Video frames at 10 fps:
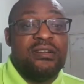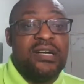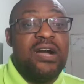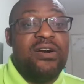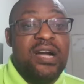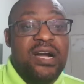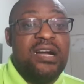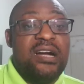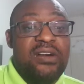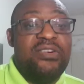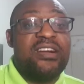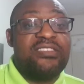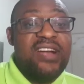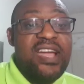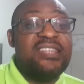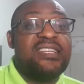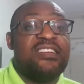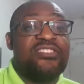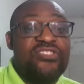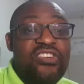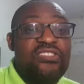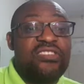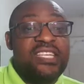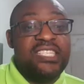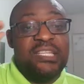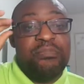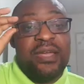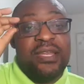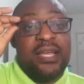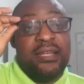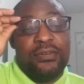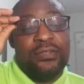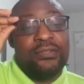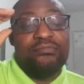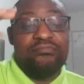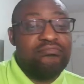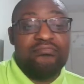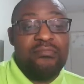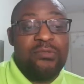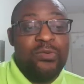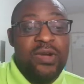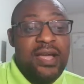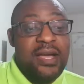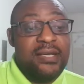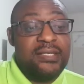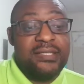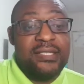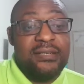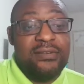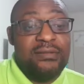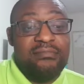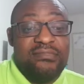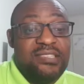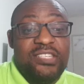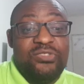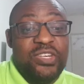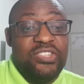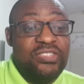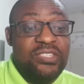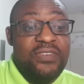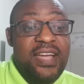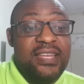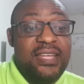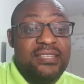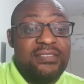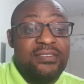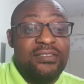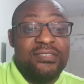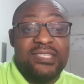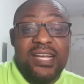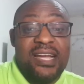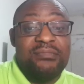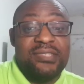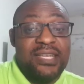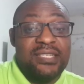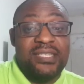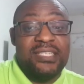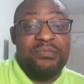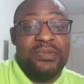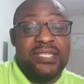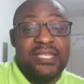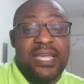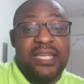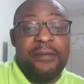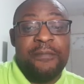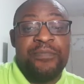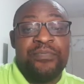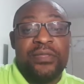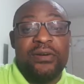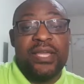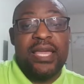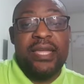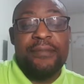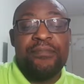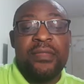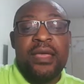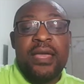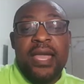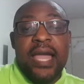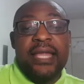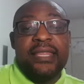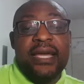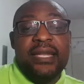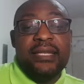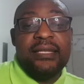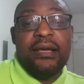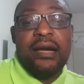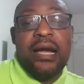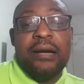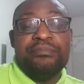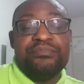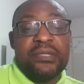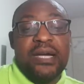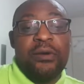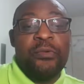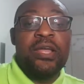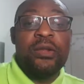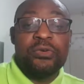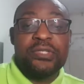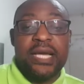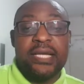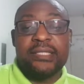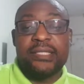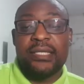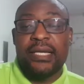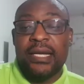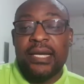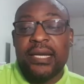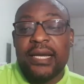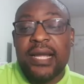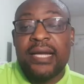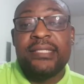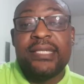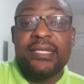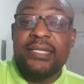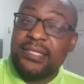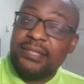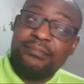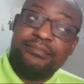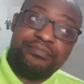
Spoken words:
our right and wrong is dependent on where situations find us, or circumstances per se. Okay? And then we looked at Kantianism,